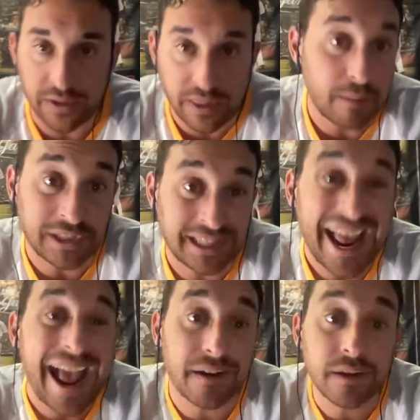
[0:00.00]
and that would
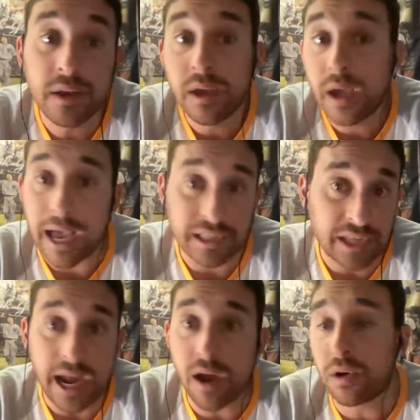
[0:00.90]
stand. As
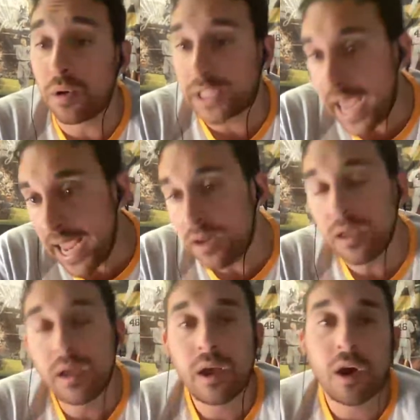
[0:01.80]
Taillon goes 8,
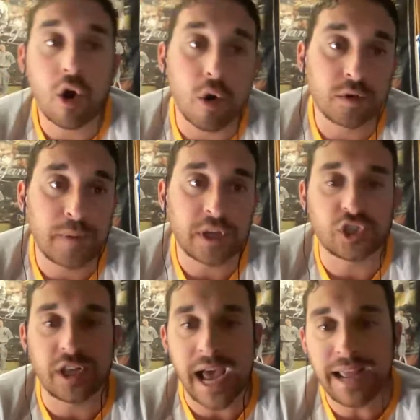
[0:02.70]
Holmes
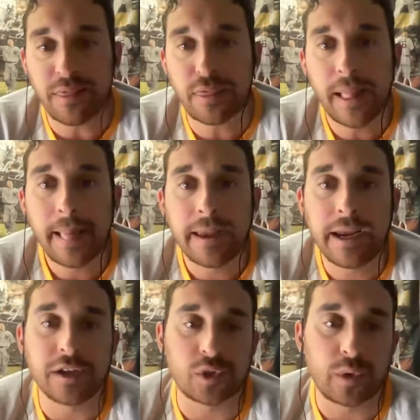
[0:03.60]
pitches the ninth.
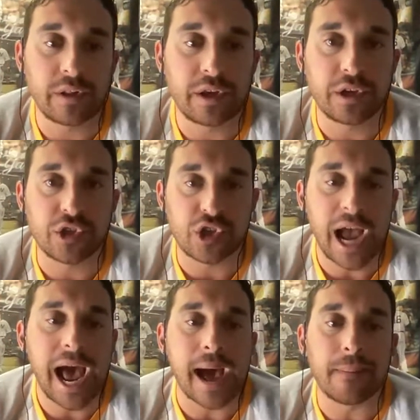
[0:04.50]
He does a really good
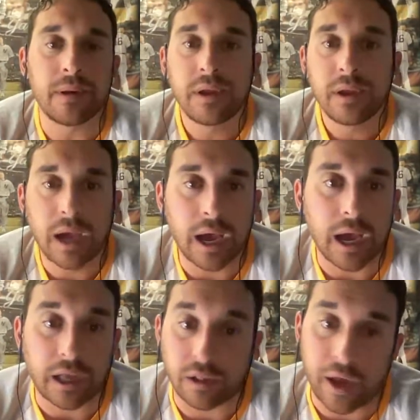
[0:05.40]
job,
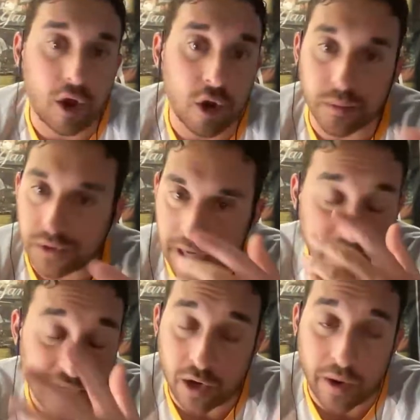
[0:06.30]
Clay Holmes.
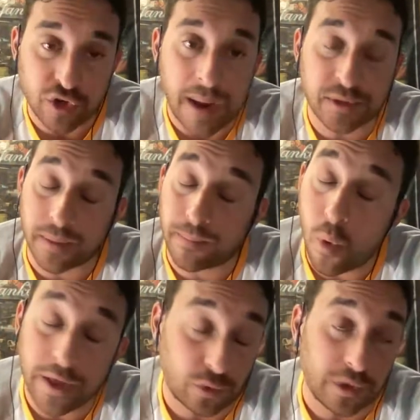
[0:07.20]
His ERA drops to
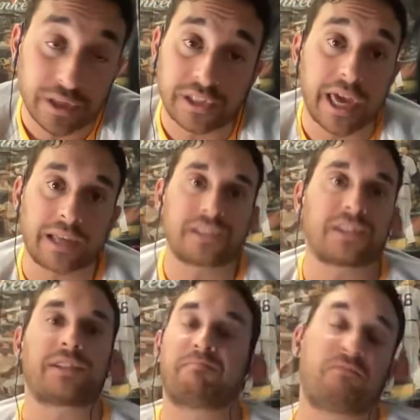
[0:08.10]

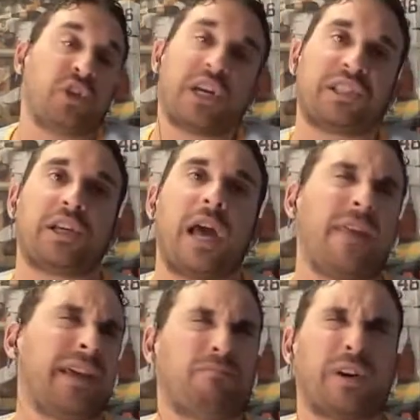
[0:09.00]
0.36. Just, I
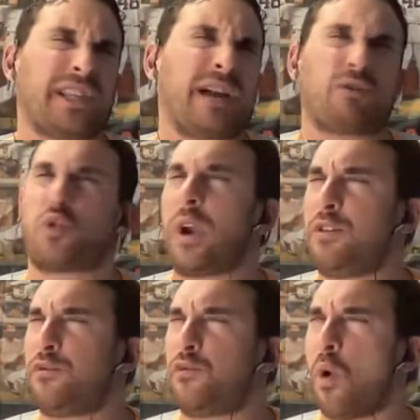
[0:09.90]
think, what is it now,
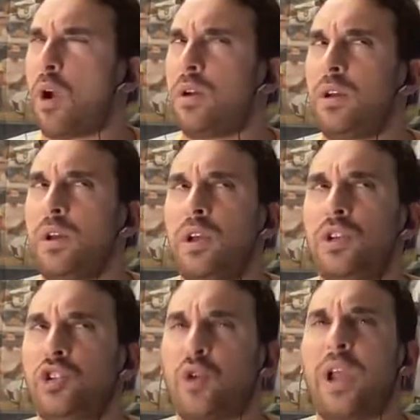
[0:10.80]
24
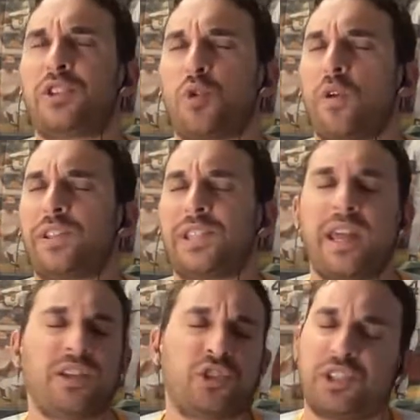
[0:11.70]
straight scoreless
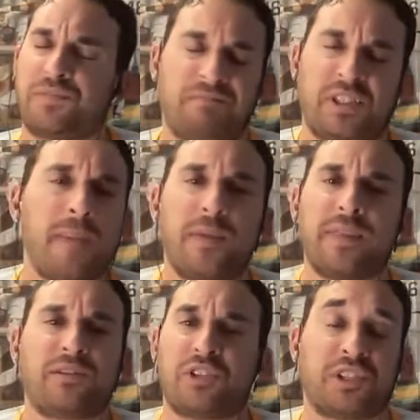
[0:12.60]
innings? Just something
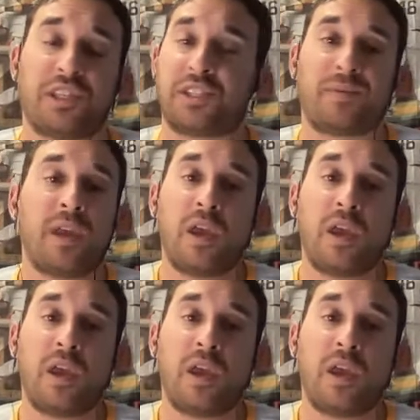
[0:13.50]
that just is